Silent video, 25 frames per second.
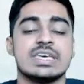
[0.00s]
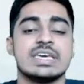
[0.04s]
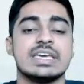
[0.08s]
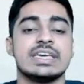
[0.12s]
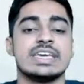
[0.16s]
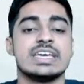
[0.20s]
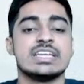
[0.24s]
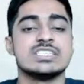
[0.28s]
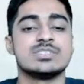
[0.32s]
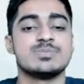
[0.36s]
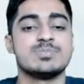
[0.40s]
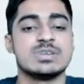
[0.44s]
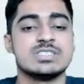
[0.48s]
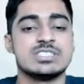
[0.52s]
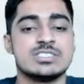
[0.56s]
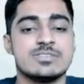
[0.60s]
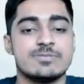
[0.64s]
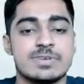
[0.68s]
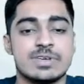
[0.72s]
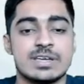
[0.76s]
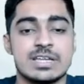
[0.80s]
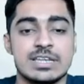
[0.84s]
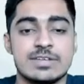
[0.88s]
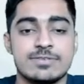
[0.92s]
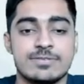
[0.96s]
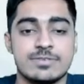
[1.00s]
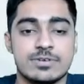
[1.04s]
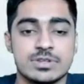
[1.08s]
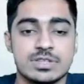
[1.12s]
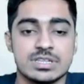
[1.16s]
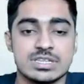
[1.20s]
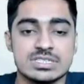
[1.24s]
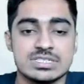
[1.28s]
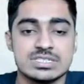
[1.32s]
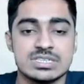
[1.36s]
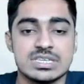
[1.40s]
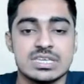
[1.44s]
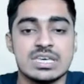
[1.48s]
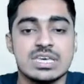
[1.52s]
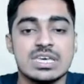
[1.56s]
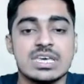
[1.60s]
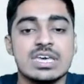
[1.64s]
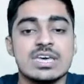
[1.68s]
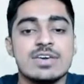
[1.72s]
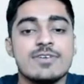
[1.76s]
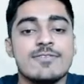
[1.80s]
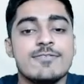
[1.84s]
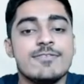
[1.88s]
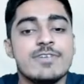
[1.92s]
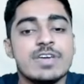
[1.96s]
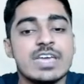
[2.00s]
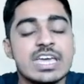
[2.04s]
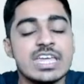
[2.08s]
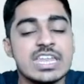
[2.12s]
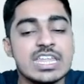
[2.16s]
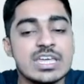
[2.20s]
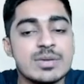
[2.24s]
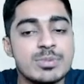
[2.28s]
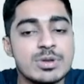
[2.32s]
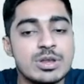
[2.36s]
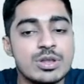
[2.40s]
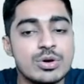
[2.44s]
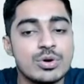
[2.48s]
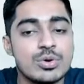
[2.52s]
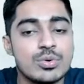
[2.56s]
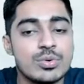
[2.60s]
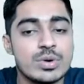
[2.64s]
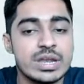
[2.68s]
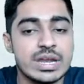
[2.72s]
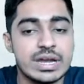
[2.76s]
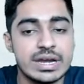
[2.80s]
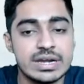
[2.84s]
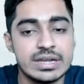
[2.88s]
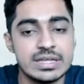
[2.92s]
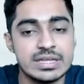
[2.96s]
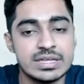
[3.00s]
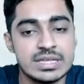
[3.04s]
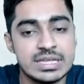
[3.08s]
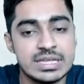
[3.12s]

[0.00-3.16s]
Again, specifically for this. Variable overhead,